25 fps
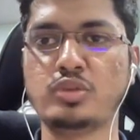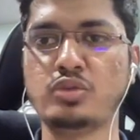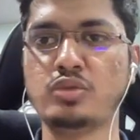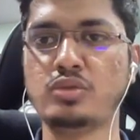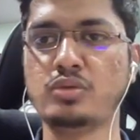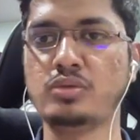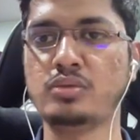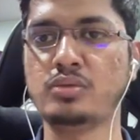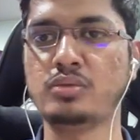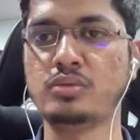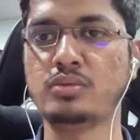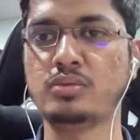
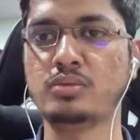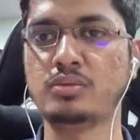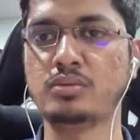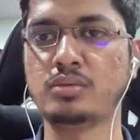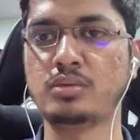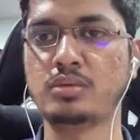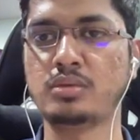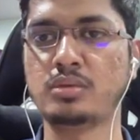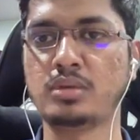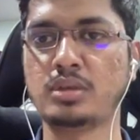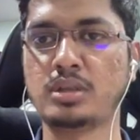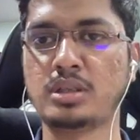issue.
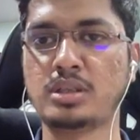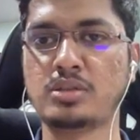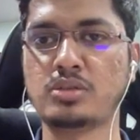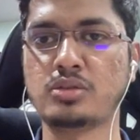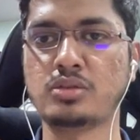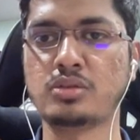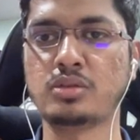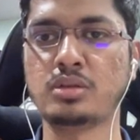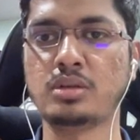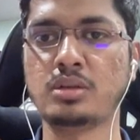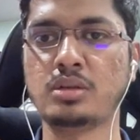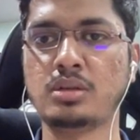
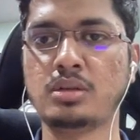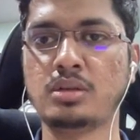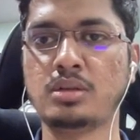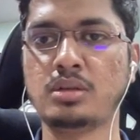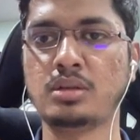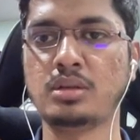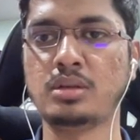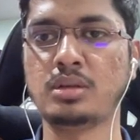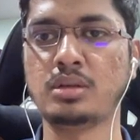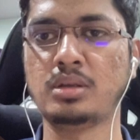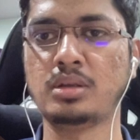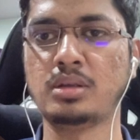Console,
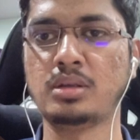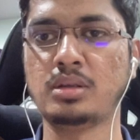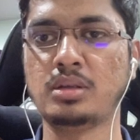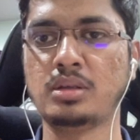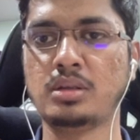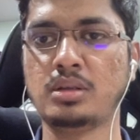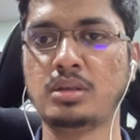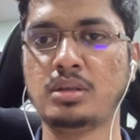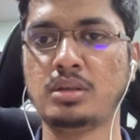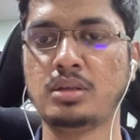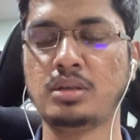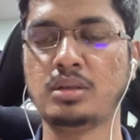
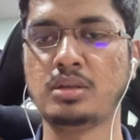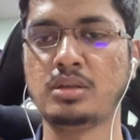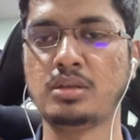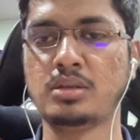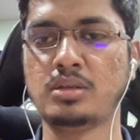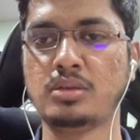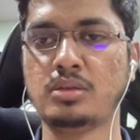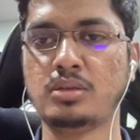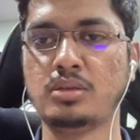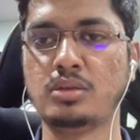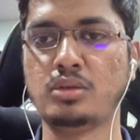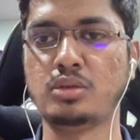
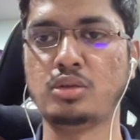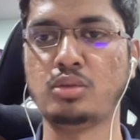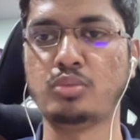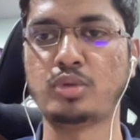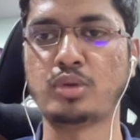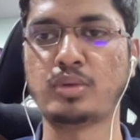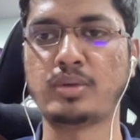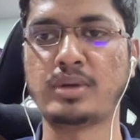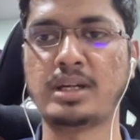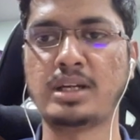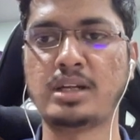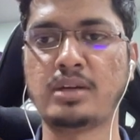no
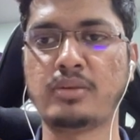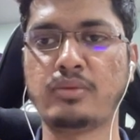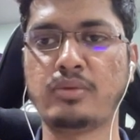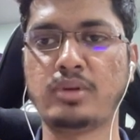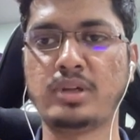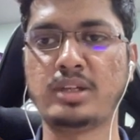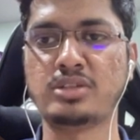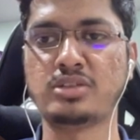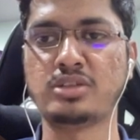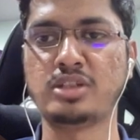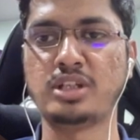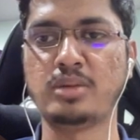provider for
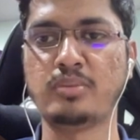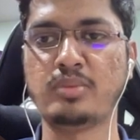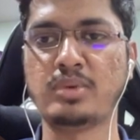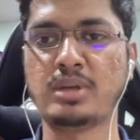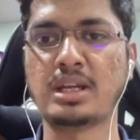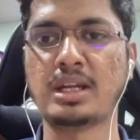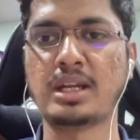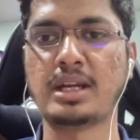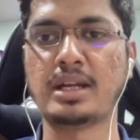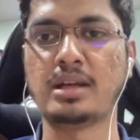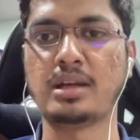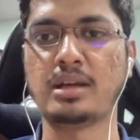HTTP
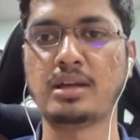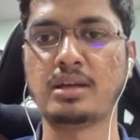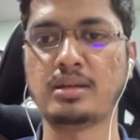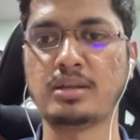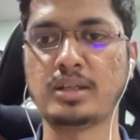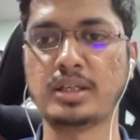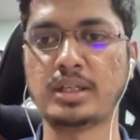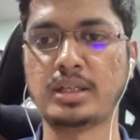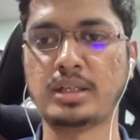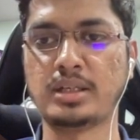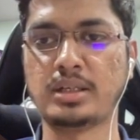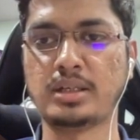
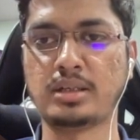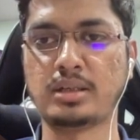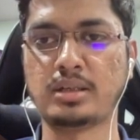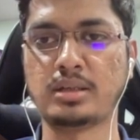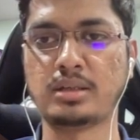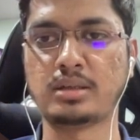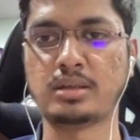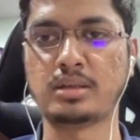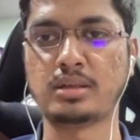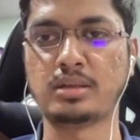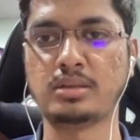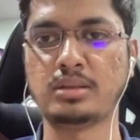
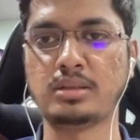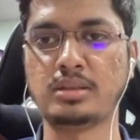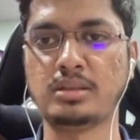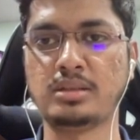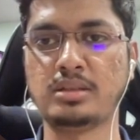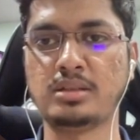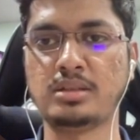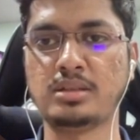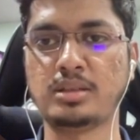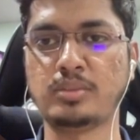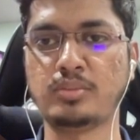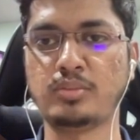client. This
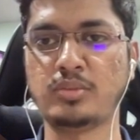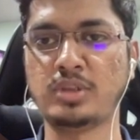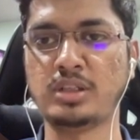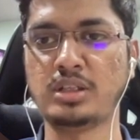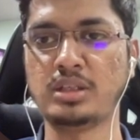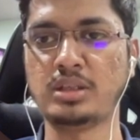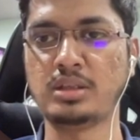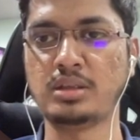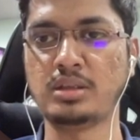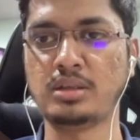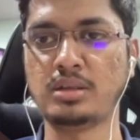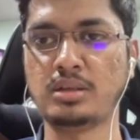is
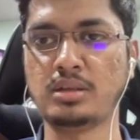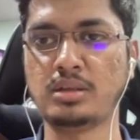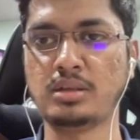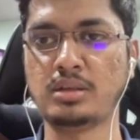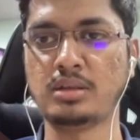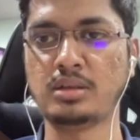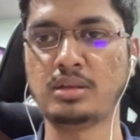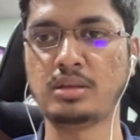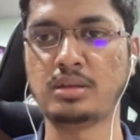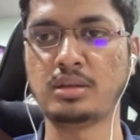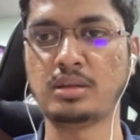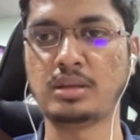
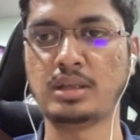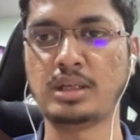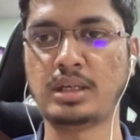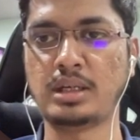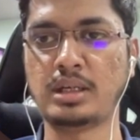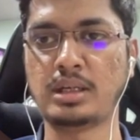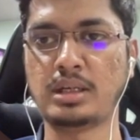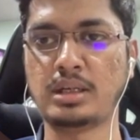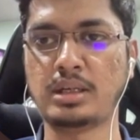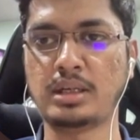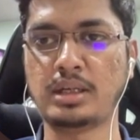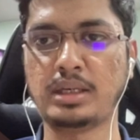something that
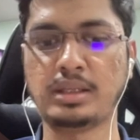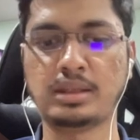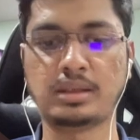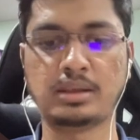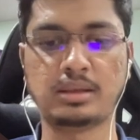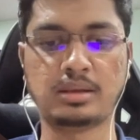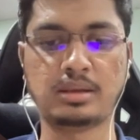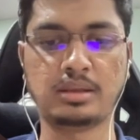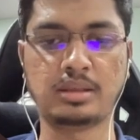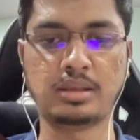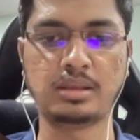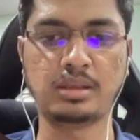I
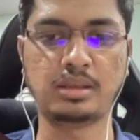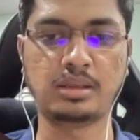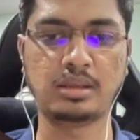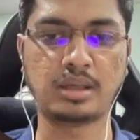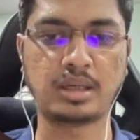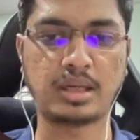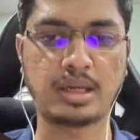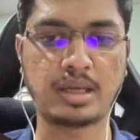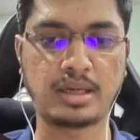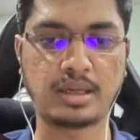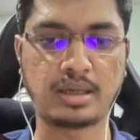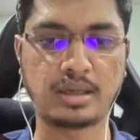think
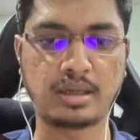I